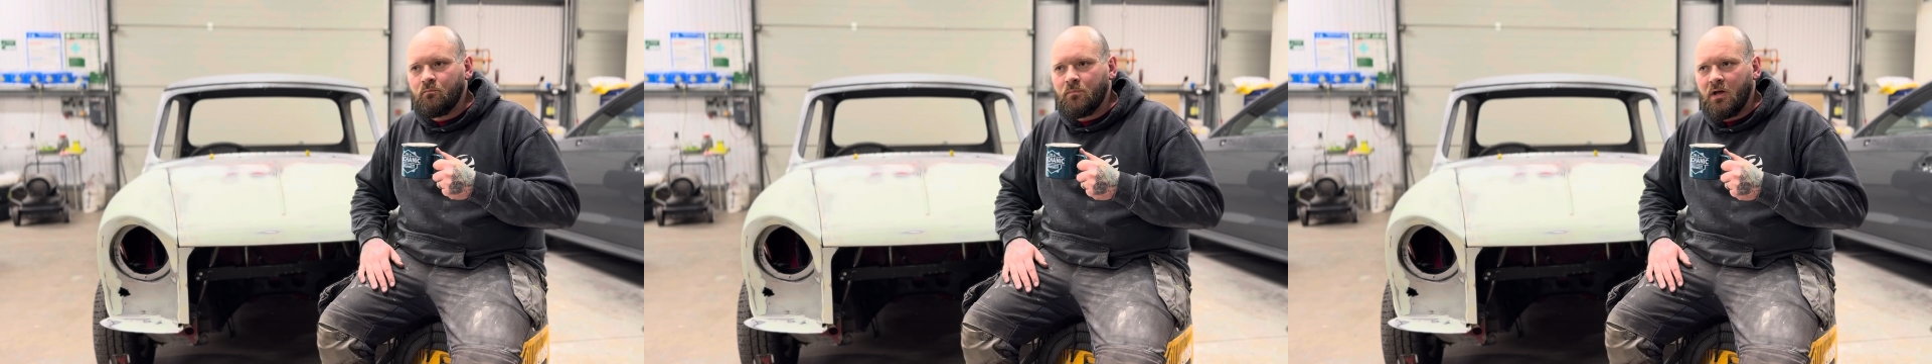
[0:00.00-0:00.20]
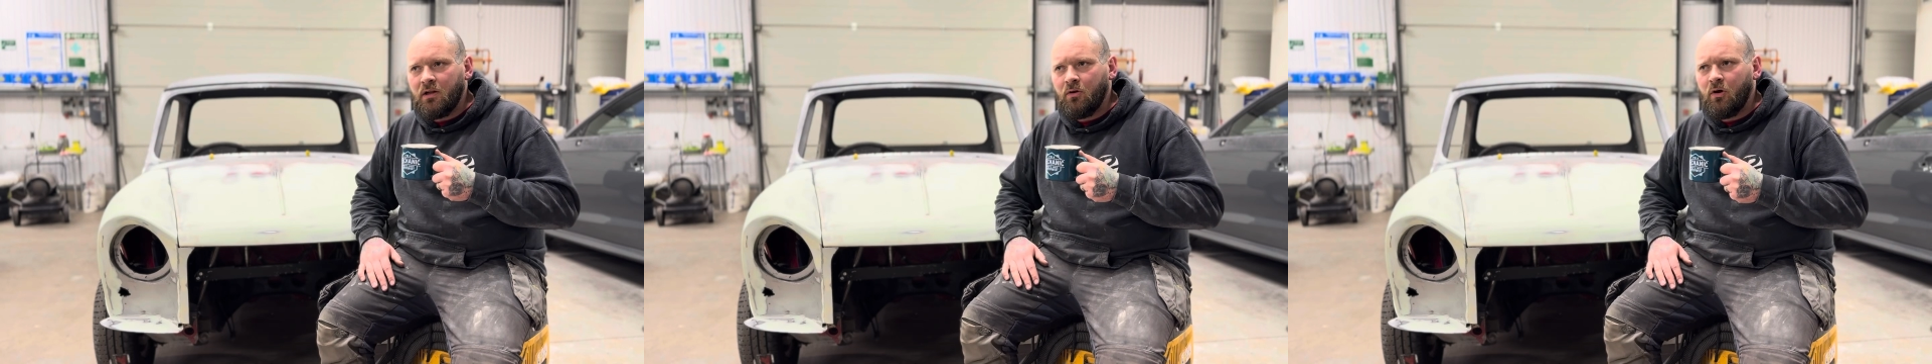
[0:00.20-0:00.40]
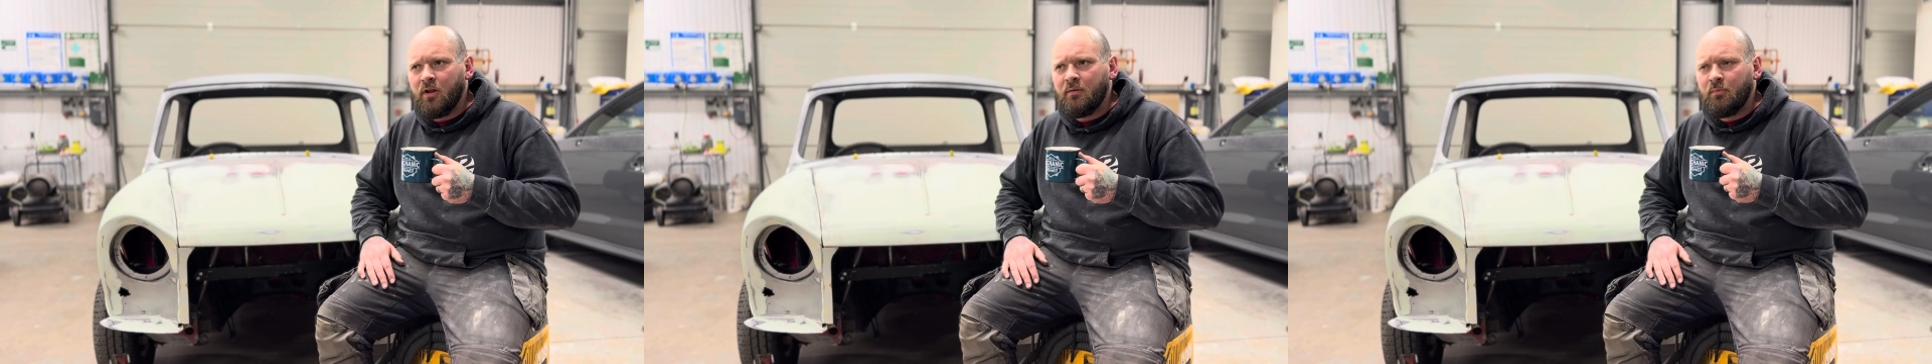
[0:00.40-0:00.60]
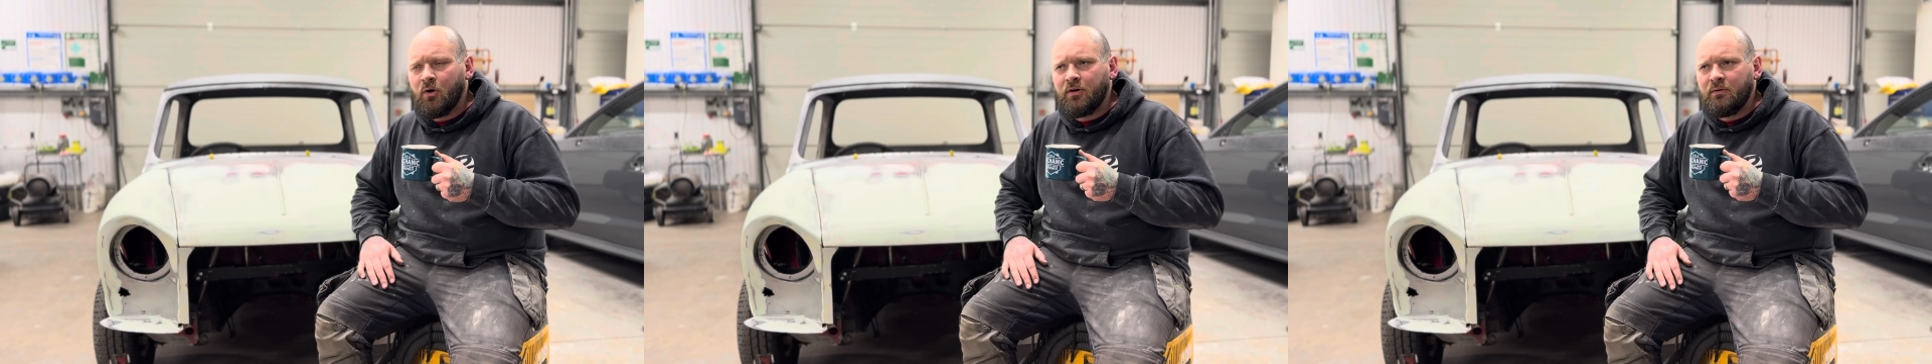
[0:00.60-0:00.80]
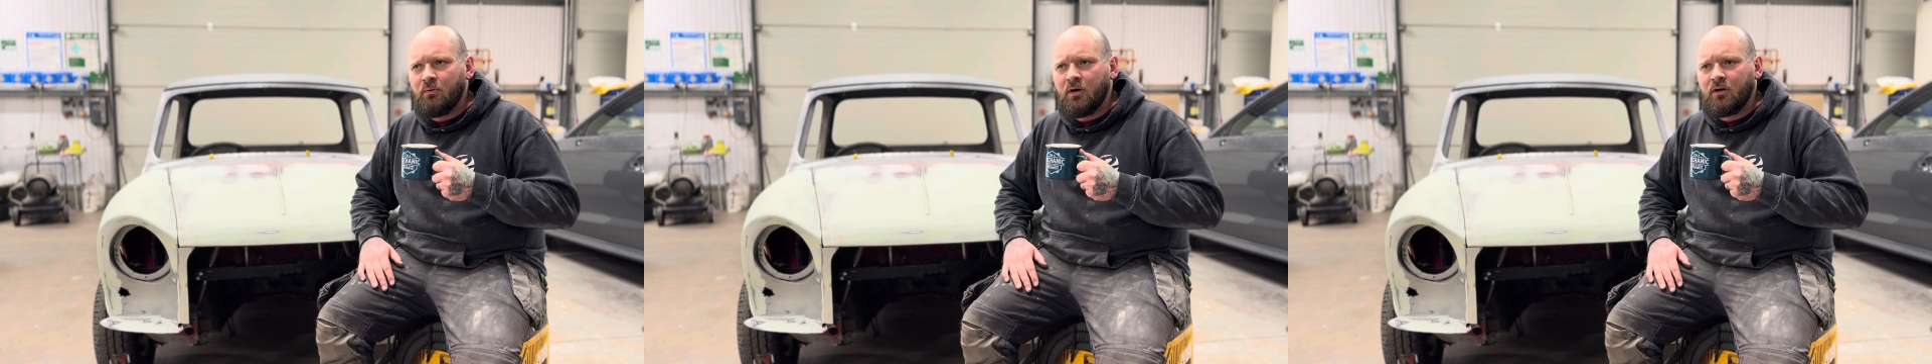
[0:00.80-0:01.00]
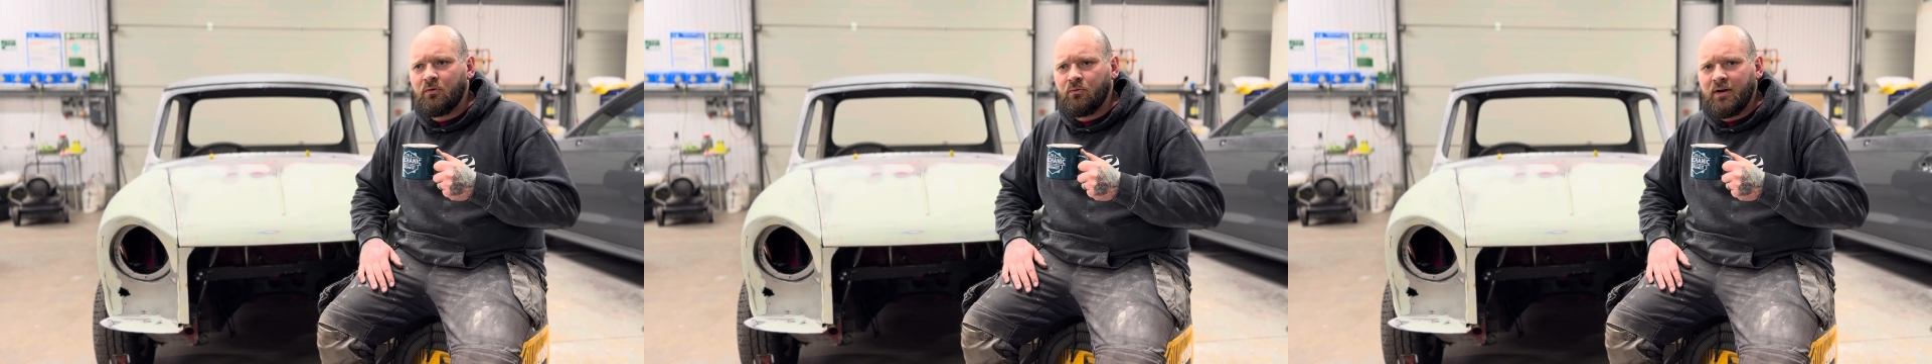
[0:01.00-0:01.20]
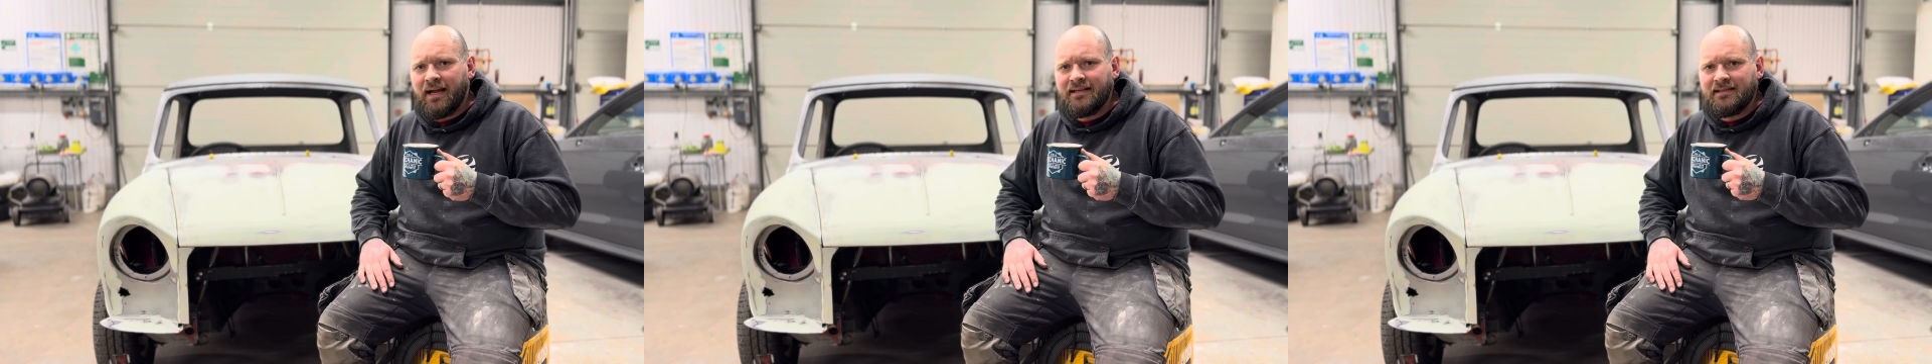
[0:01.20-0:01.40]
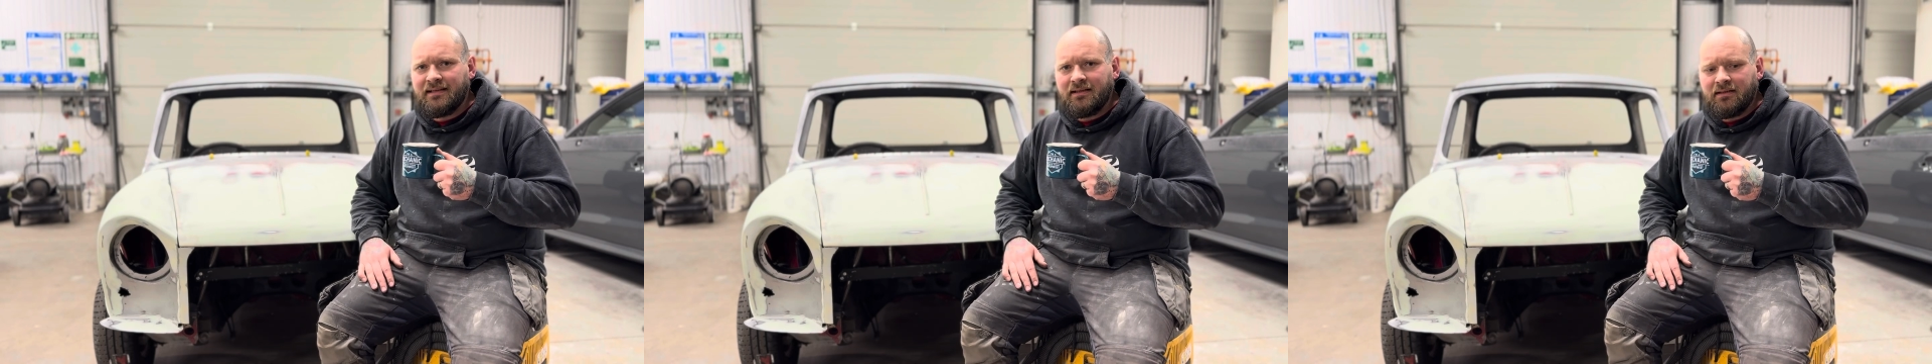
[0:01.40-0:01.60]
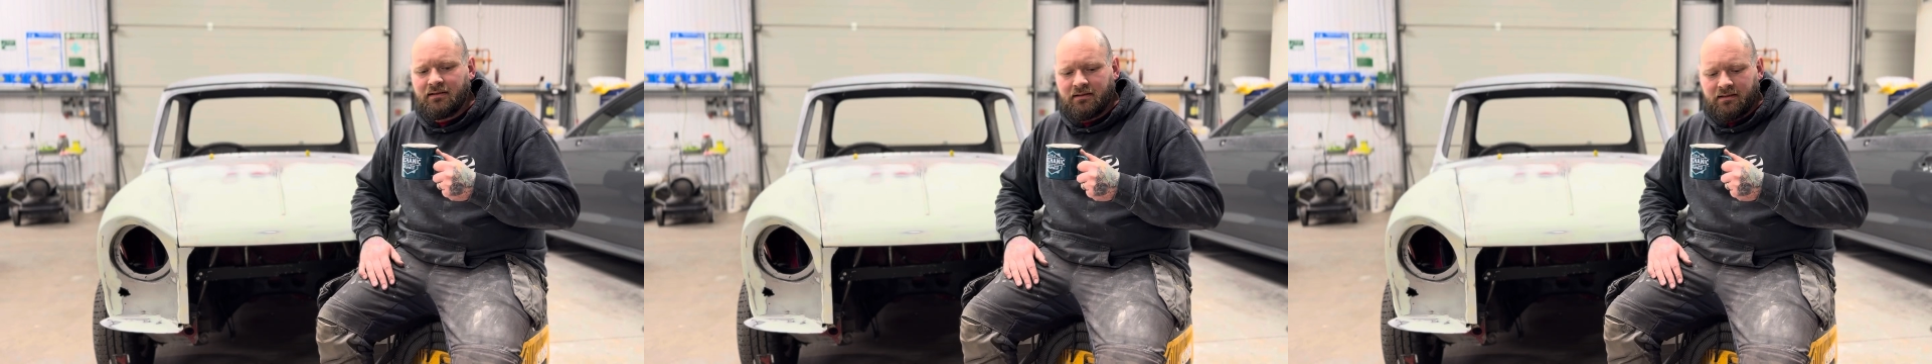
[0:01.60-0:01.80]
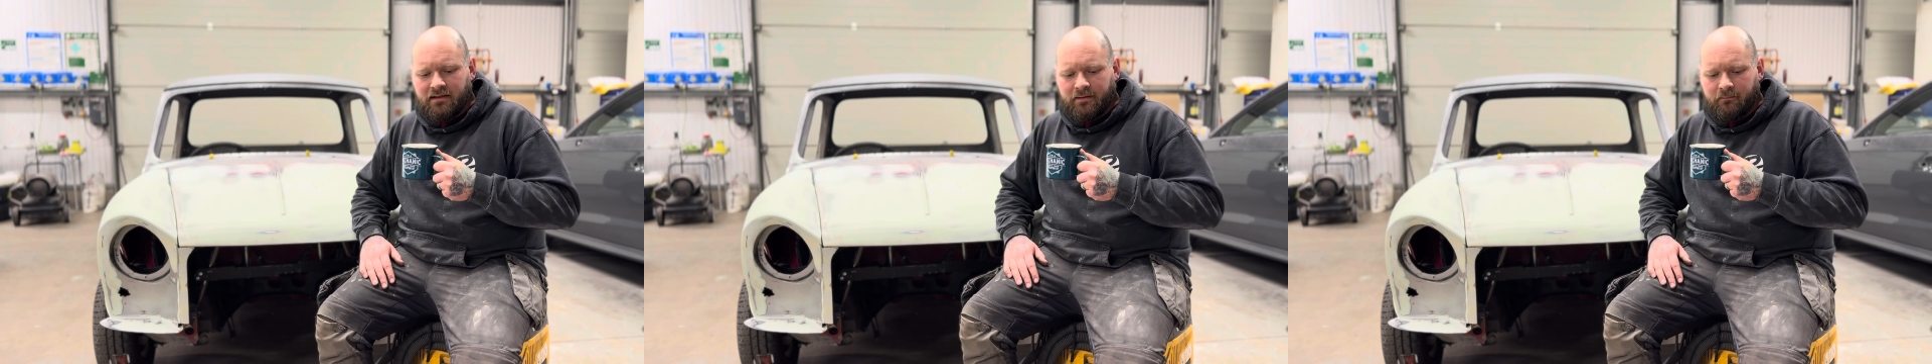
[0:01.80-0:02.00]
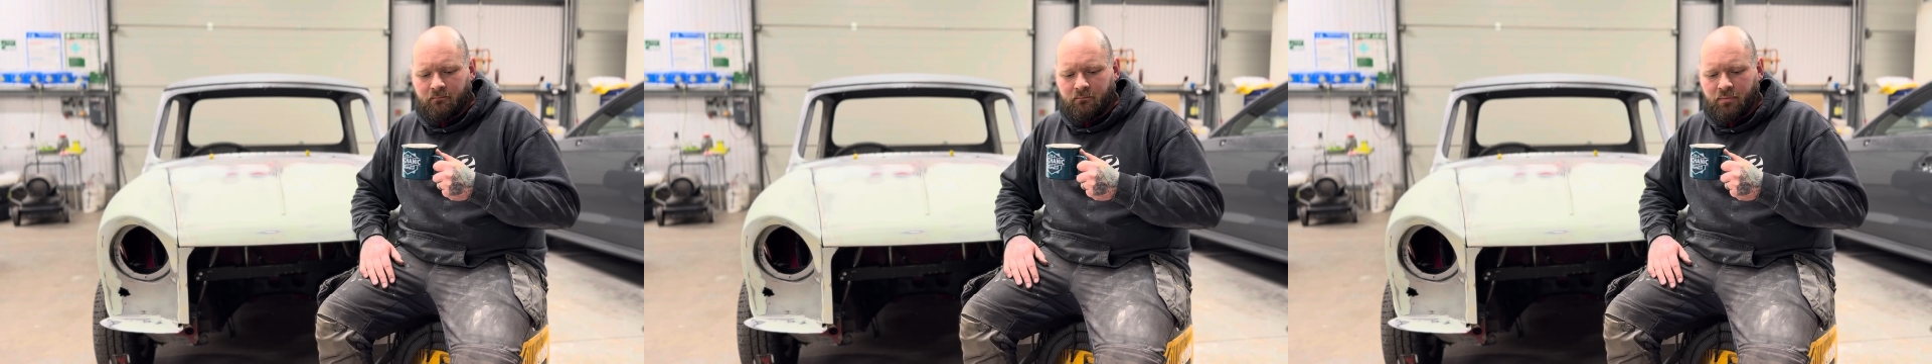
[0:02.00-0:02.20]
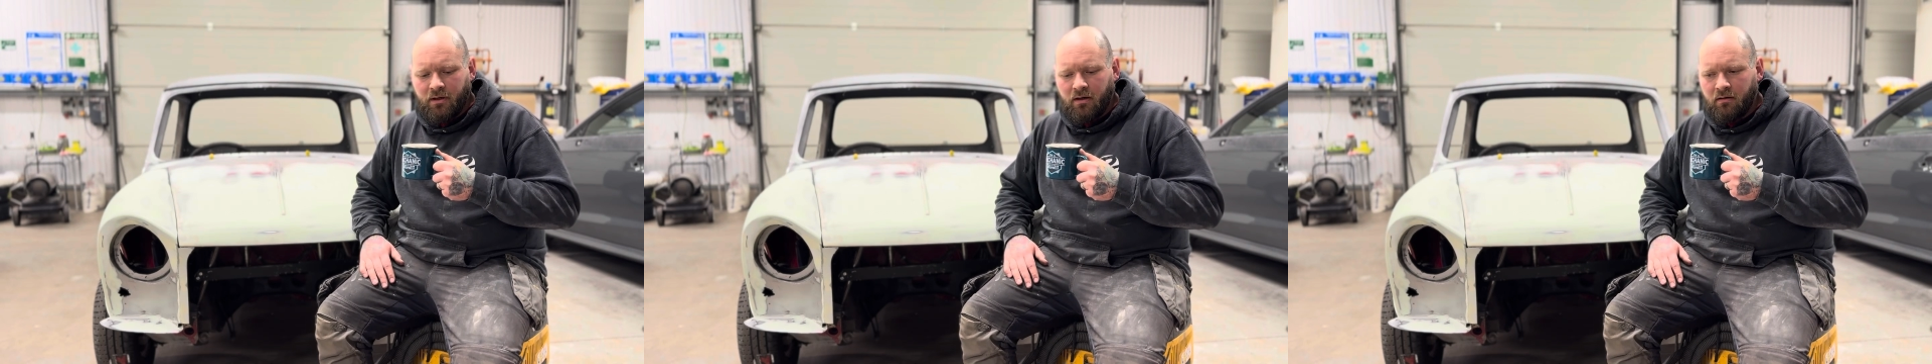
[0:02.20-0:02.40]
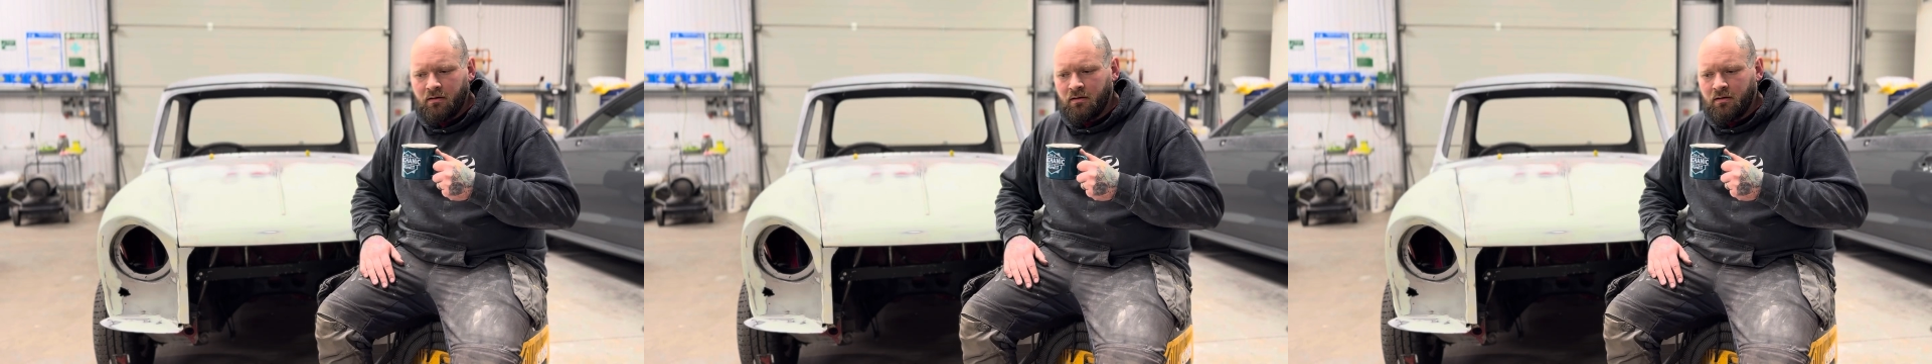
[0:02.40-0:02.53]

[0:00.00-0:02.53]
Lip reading: lot of the bodywork already, but